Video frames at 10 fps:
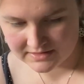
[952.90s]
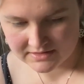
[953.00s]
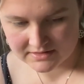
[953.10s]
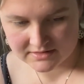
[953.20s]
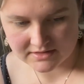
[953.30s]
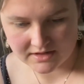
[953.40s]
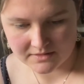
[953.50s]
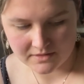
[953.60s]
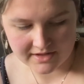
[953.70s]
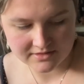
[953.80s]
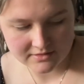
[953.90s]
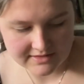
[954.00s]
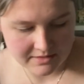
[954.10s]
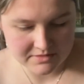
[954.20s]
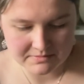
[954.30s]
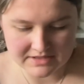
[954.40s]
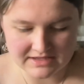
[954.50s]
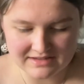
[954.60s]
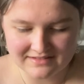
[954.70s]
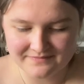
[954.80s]
So I thought that would
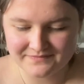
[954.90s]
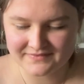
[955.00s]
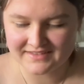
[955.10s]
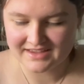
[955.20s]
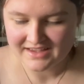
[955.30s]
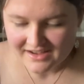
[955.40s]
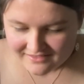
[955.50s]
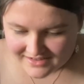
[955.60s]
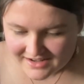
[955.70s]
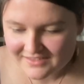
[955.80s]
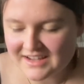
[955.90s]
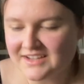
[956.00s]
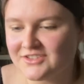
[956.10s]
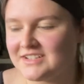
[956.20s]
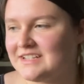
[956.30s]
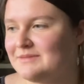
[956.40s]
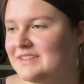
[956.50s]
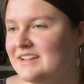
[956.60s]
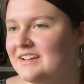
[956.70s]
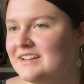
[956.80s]
be really, really interesting, but
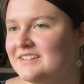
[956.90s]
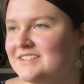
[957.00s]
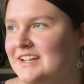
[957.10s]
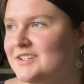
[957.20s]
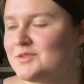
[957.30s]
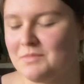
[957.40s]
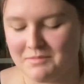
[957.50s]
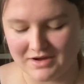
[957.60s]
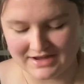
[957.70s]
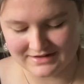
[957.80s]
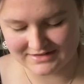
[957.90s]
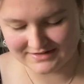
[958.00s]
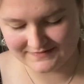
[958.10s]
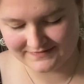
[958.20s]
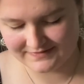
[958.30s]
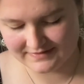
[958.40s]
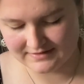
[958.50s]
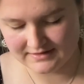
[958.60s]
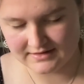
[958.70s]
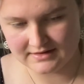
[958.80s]
then I changed my mind
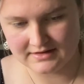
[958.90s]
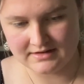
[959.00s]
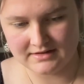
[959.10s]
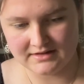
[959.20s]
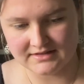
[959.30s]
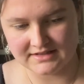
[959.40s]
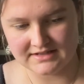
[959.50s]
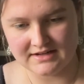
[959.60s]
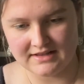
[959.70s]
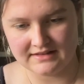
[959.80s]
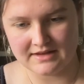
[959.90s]
because I didn't think there